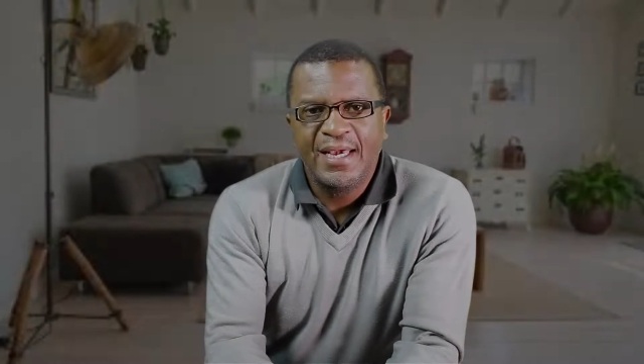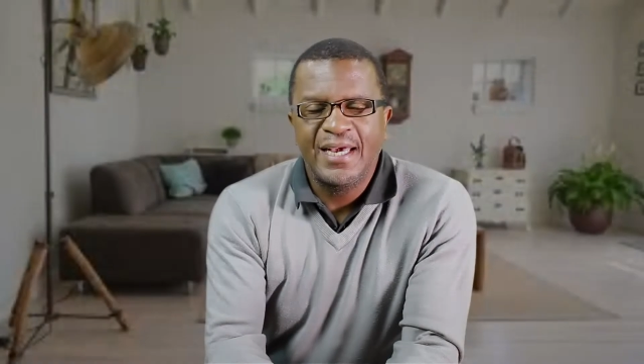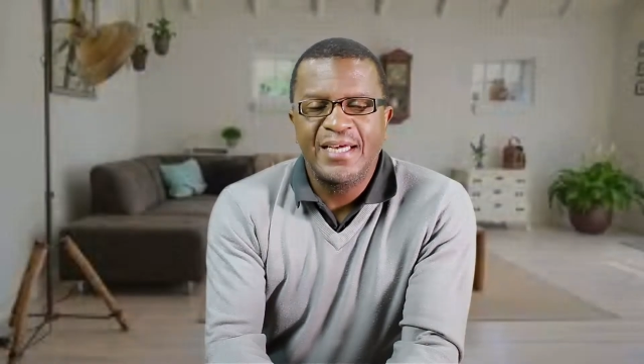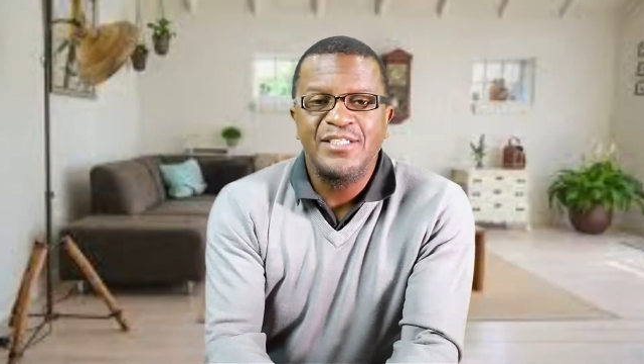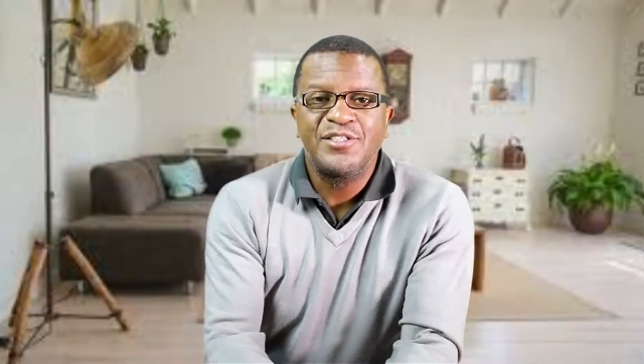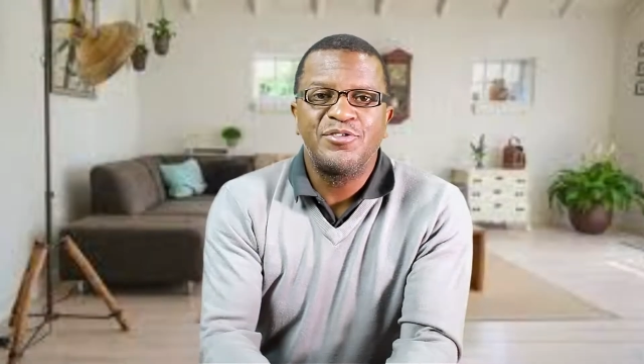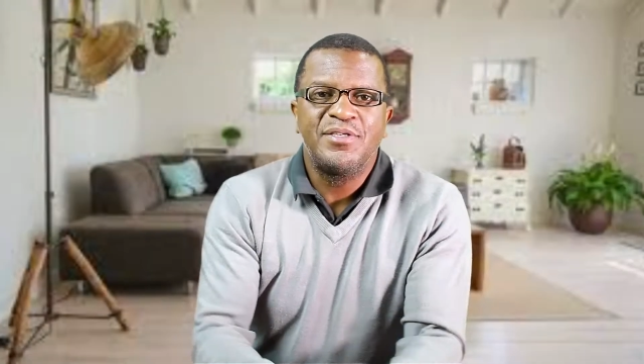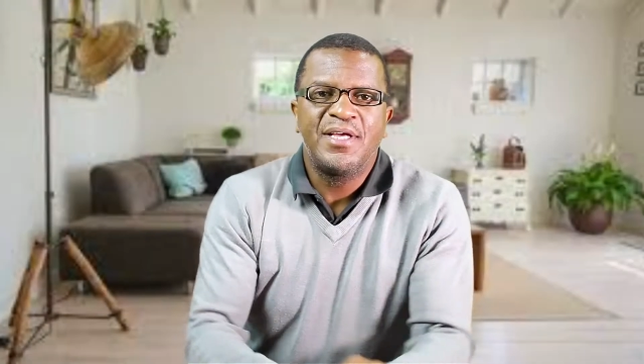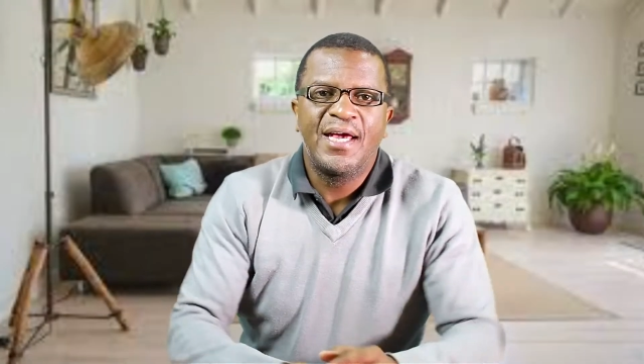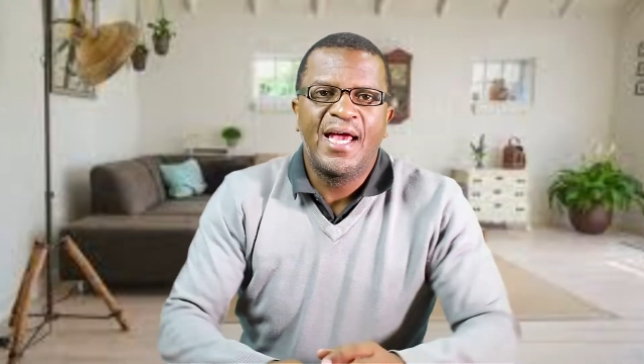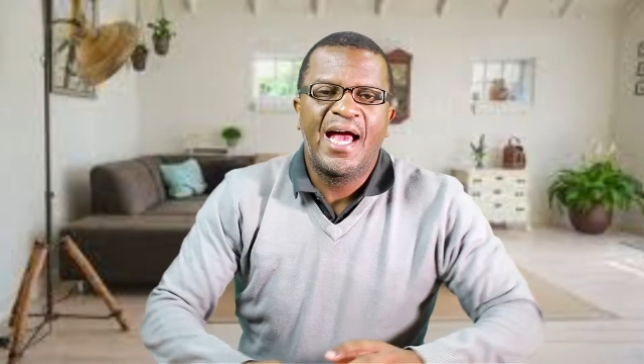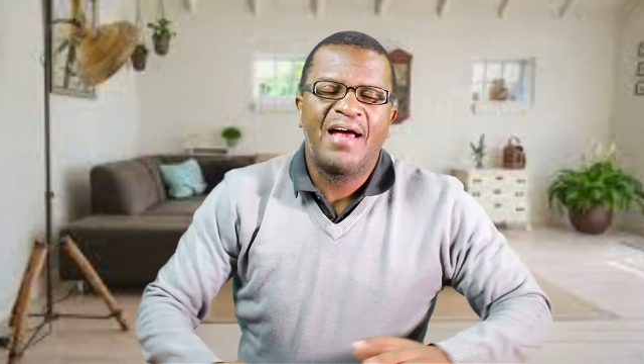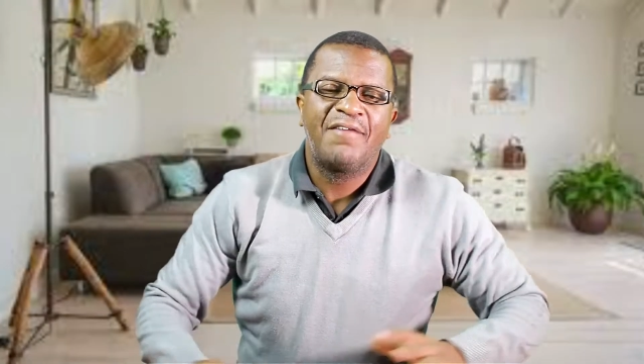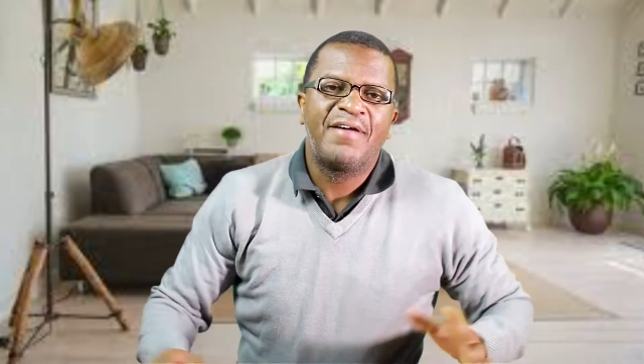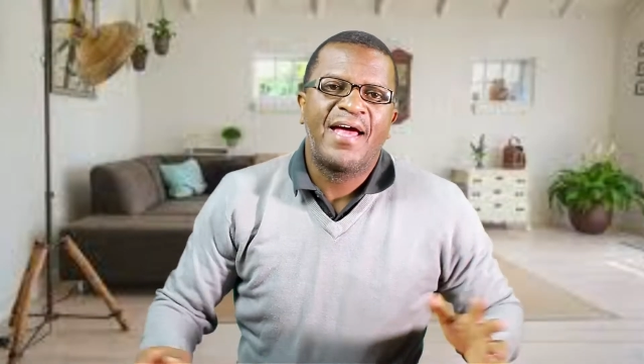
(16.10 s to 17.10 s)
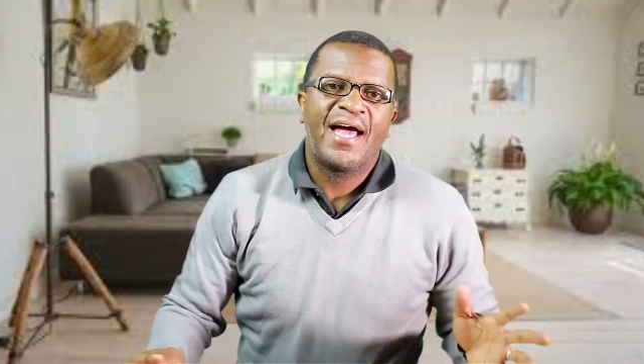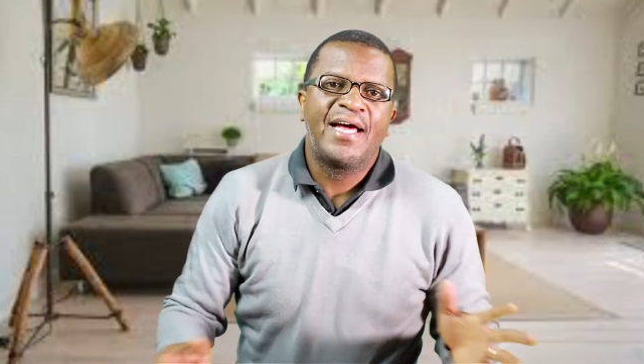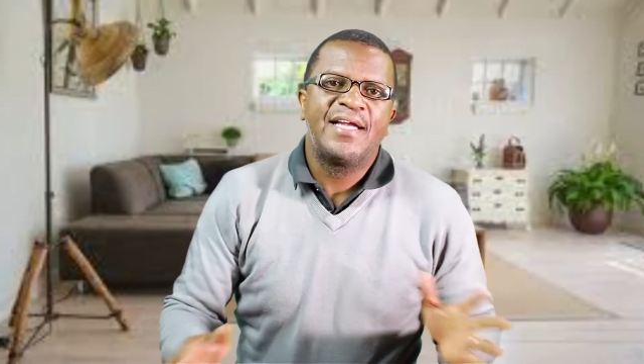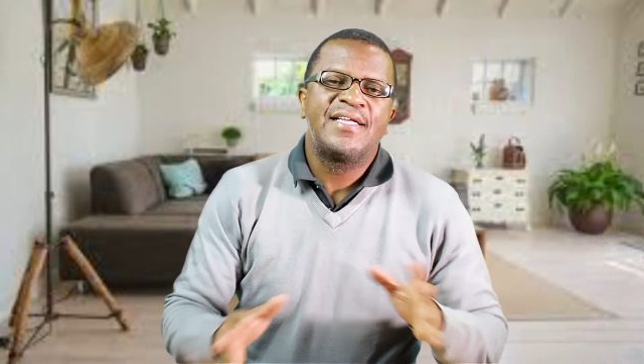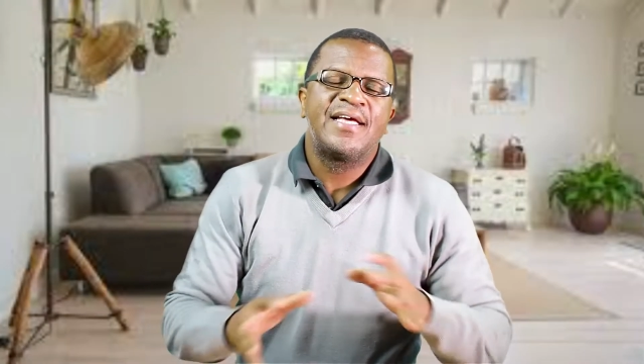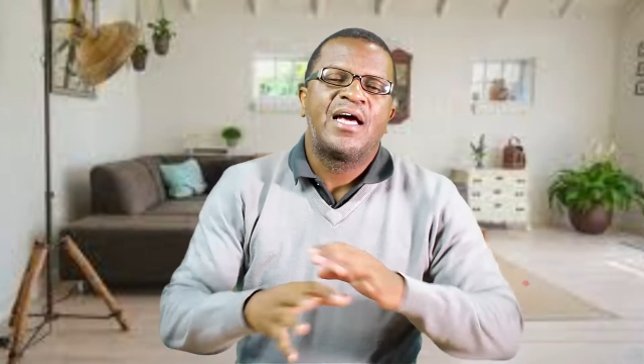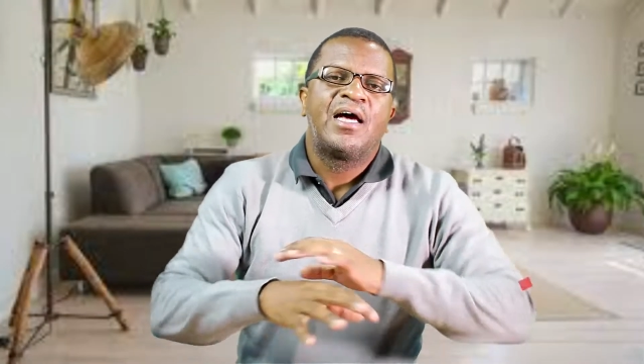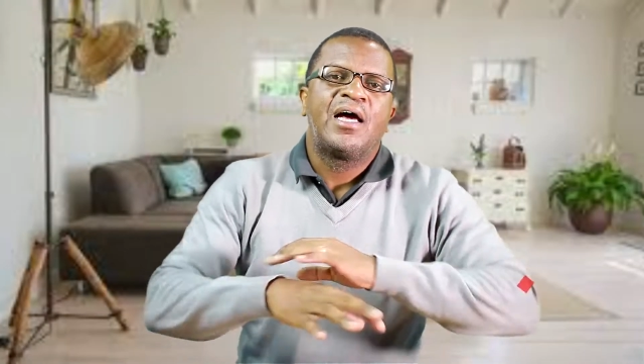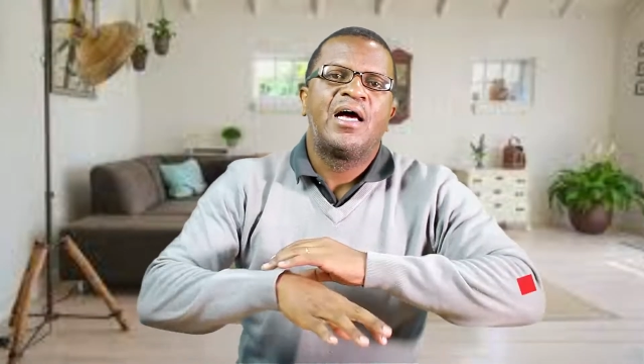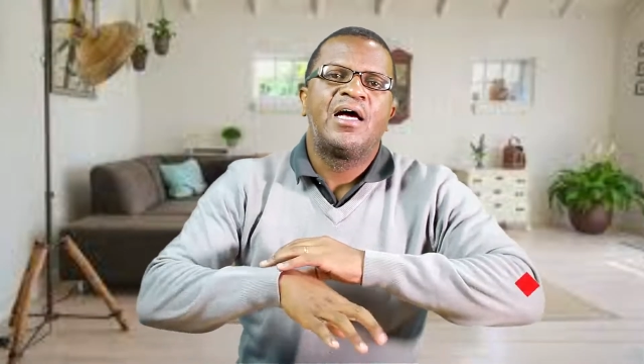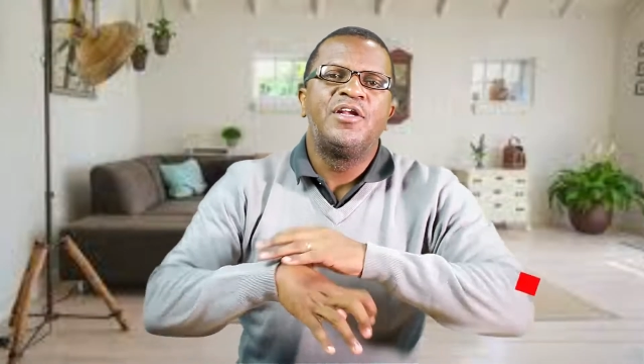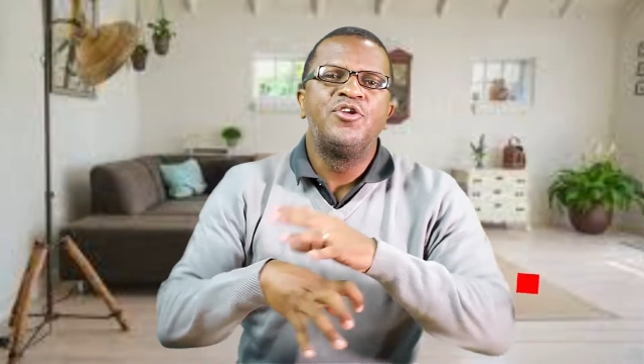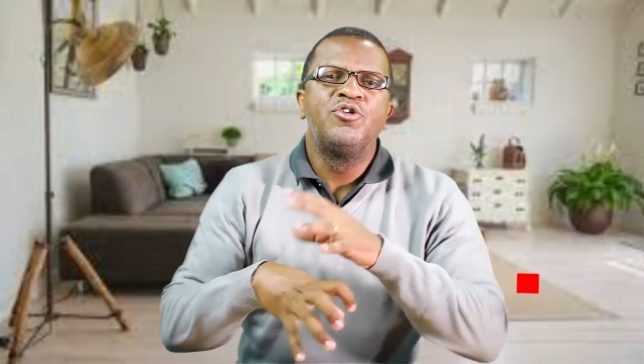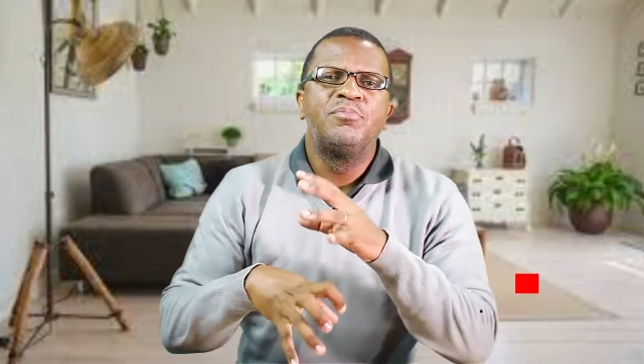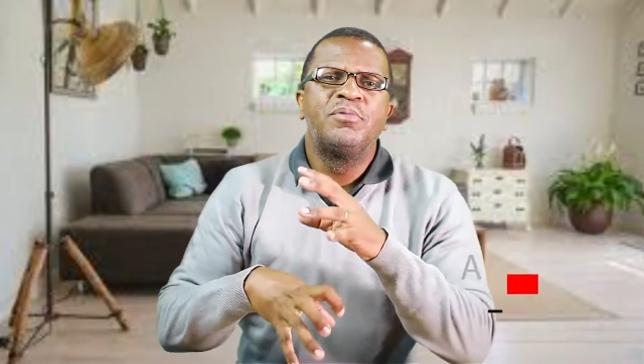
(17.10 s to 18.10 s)
and today I've had a
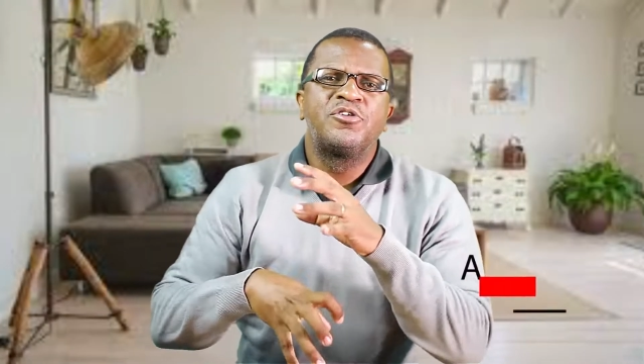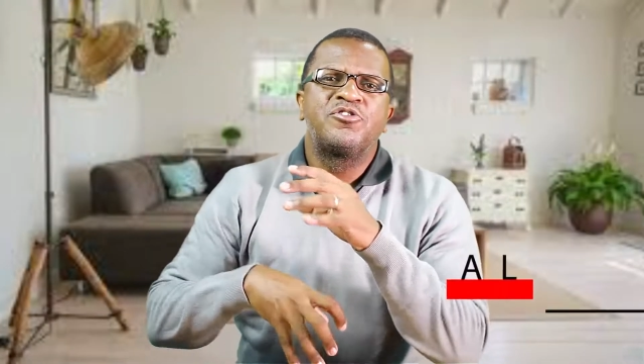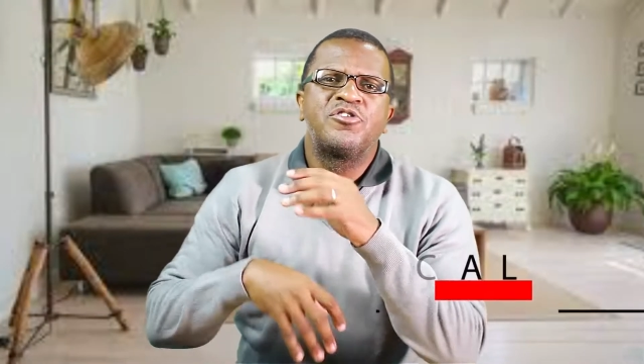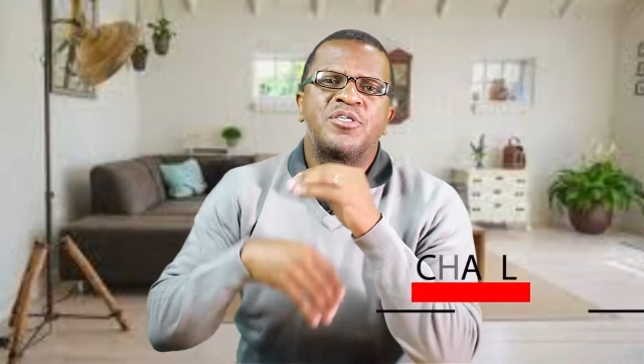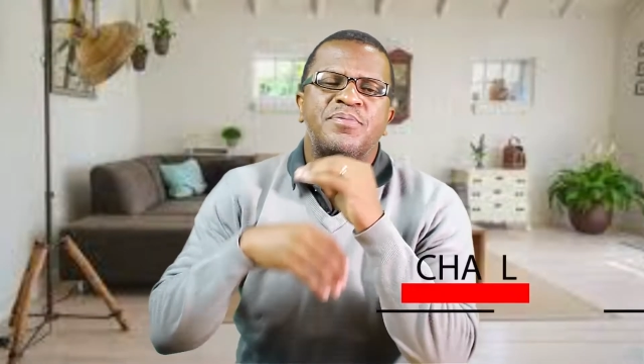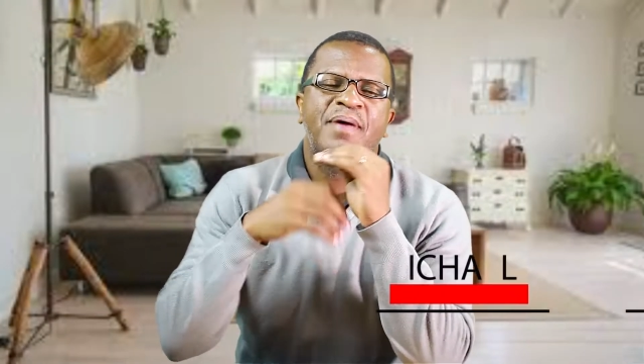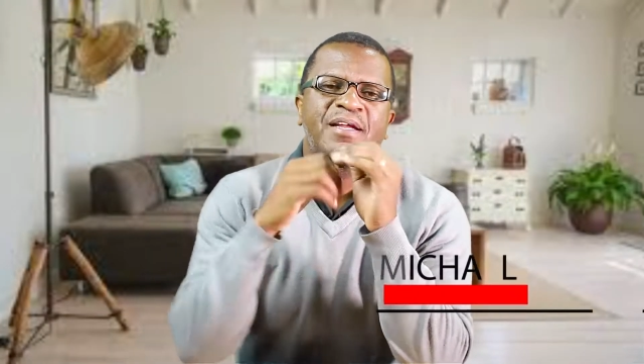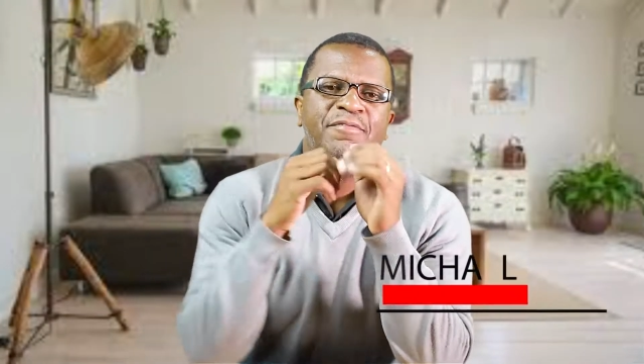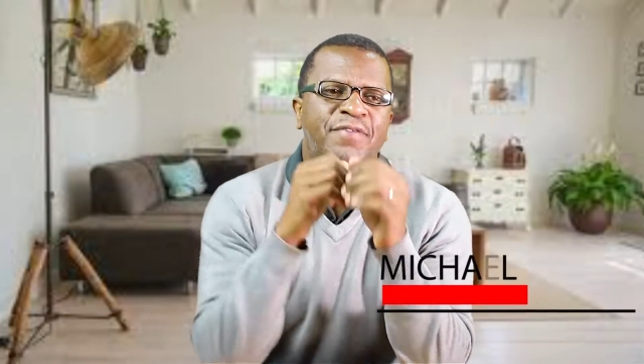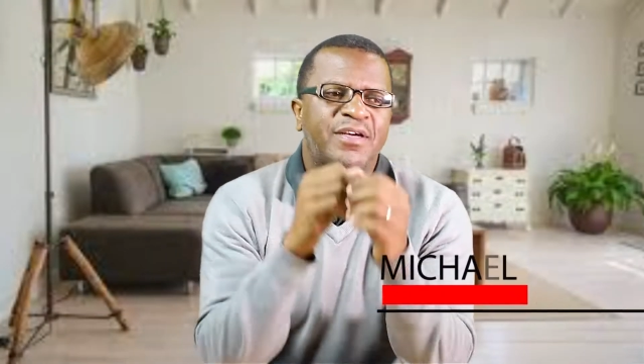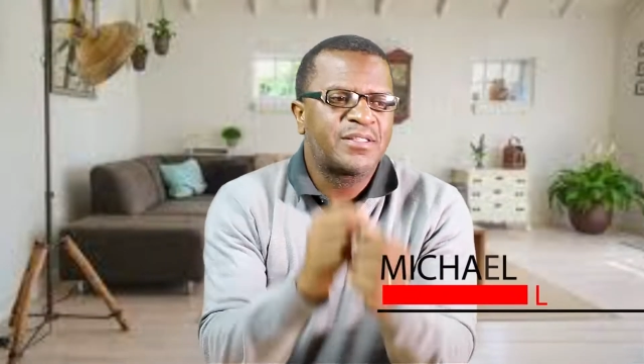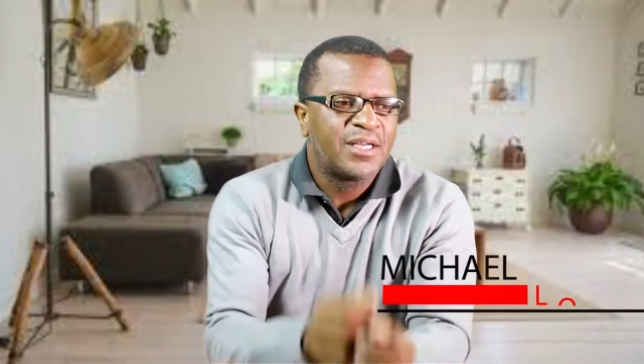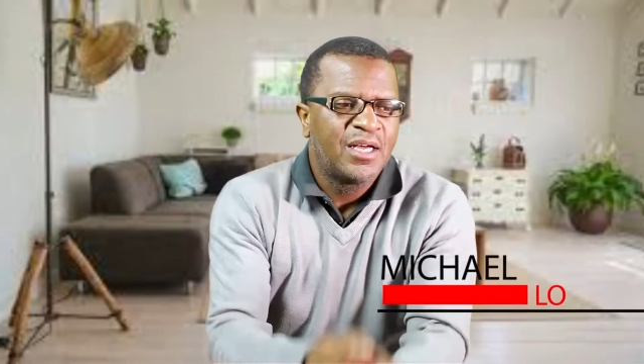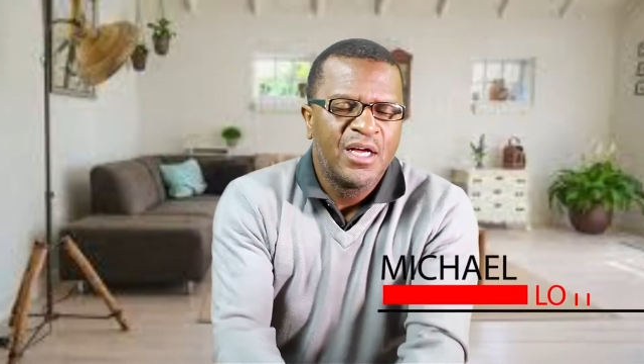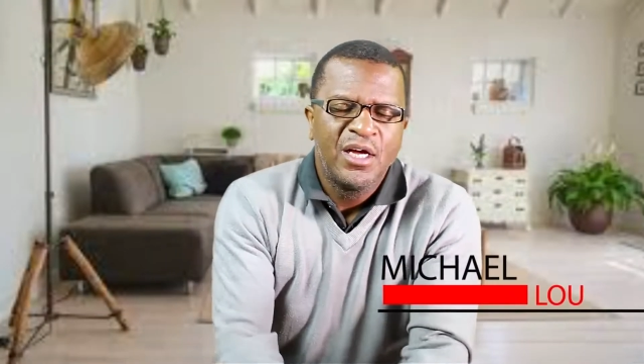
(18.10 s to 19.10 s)
numerous respect, in fact,